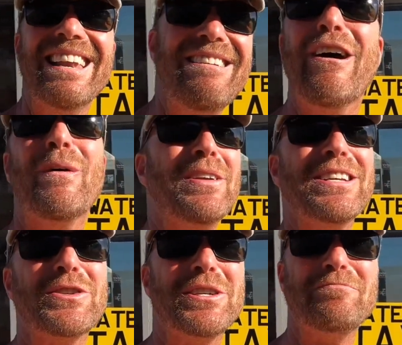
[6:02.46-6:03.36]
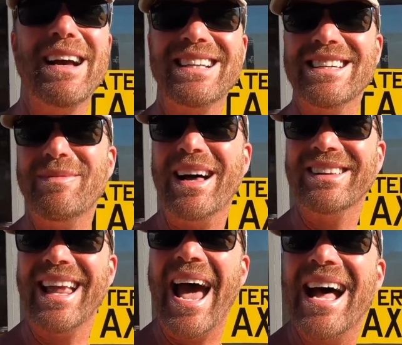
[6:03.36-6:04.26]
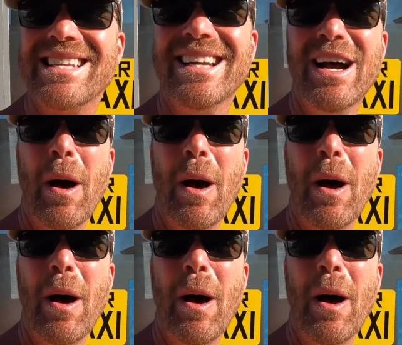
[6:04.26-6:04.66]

No disrespect about that,